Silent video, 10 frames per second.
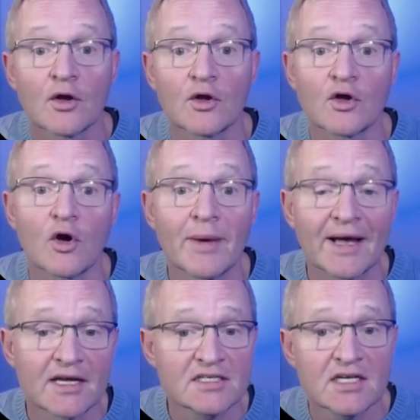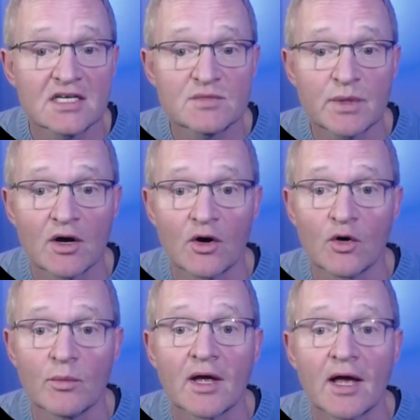Go back into ESP
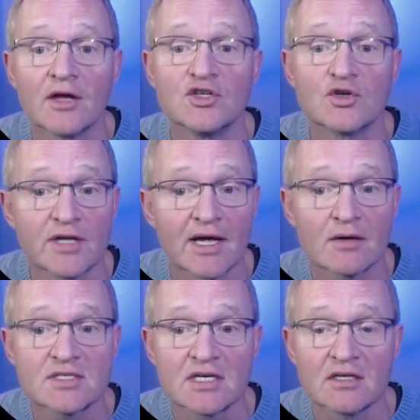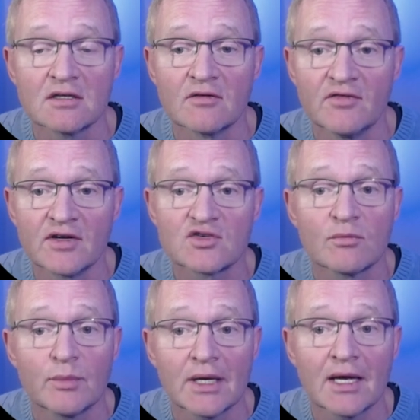Home and should now see that the
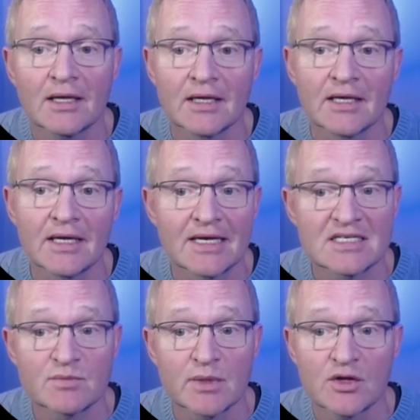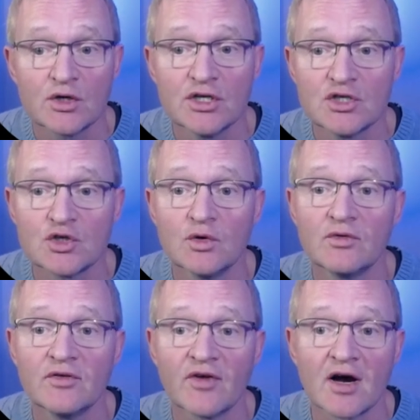Victron BLE
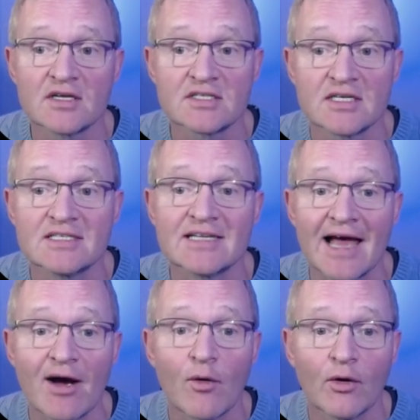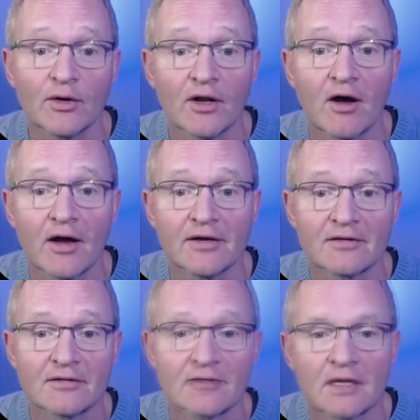ESP32 device is now
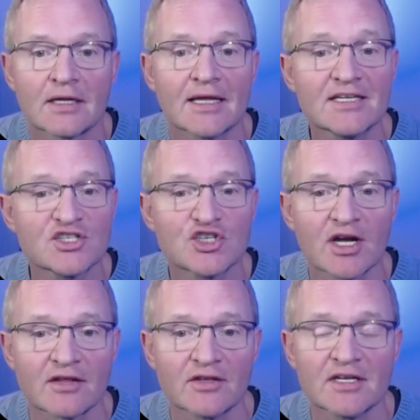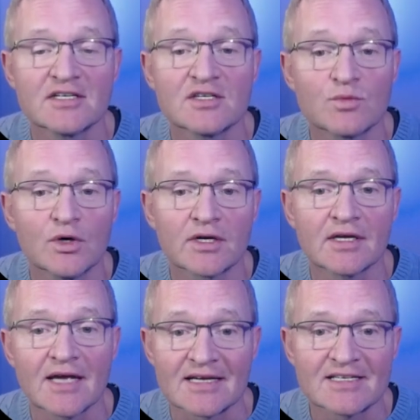online. Let's check that it is
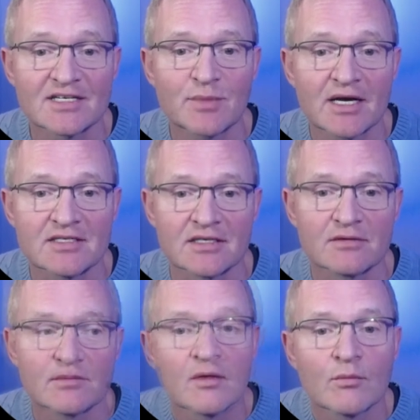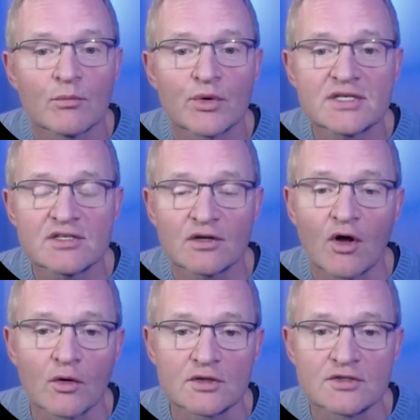working as expected. Press
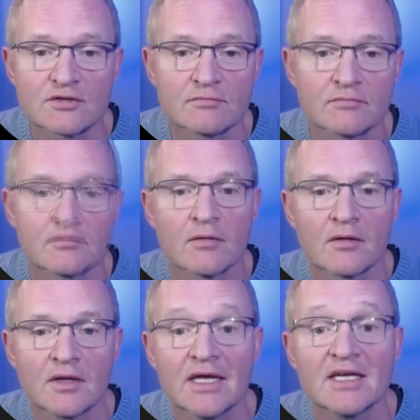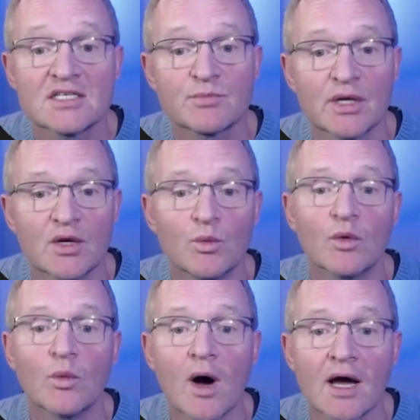Logs. The ESP
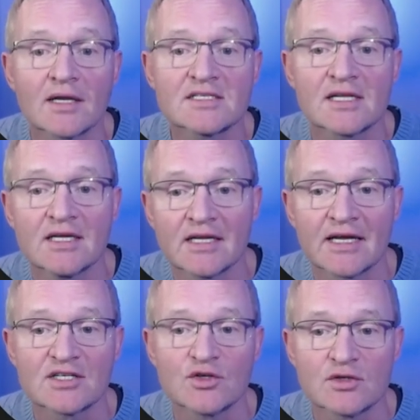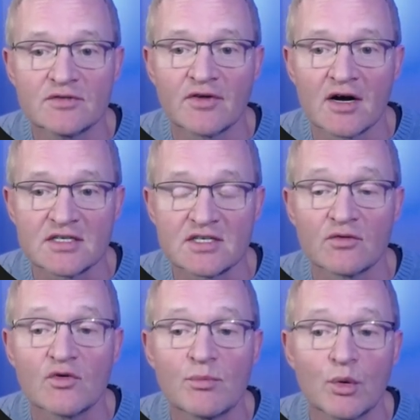will wirelessly connect to your device
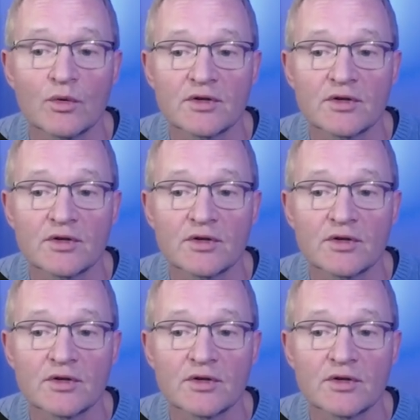and report